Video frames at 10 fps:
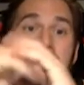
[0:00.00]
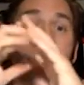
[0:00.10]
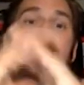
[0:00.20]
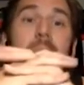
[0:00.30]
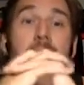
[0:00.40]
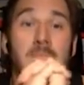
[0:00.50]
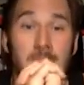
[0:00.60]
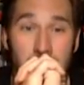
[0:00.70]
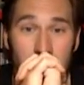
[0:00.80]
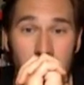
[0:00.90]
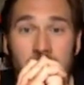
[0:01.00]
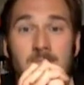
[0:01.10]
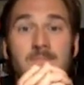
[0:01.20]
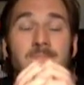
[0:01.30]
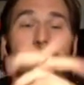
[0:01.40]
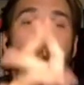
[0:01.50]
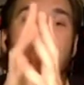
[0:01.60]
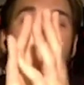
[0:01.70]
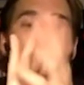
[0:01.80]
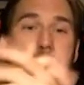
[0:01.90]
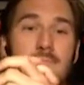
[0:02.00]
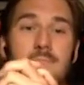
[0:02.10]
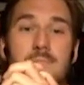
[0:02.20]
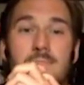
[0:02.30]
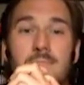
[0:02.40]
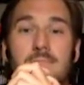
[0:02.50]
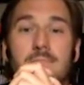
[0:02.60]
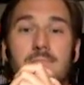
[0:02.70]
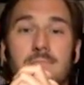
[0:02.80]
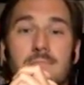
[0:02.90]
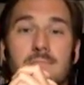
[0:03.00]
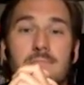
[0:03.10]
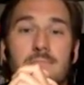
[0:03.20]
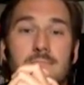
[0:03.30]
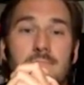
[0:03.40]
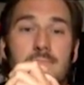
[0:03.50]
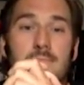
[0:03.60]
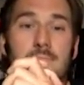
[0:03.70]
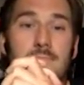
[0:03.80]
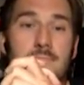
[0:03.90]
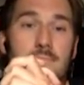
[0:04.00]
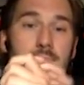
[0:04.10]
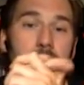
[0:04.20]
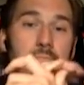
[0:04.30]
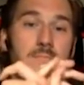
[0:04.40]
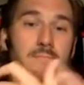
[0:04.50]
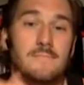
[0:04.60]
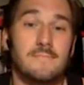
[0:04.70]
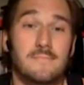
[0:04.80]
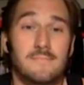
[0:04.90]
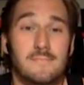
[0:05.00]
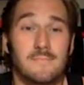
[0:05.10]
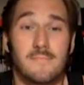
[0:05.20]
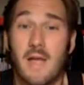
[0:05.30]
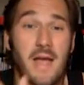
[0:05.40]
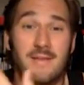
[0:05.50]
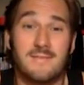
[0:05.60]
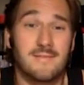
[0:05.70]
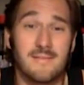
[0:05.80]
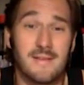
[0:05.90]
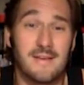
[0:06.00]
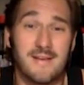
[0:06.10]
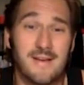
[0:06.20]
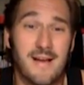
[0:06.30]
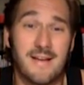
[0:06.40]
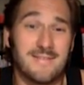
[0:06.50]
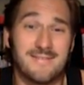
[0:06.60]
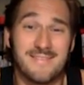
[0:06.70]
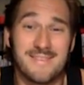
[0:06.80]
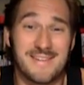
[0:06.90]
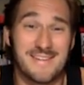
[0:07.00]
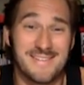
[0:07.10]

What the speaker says: No words are spoken by the person on screen.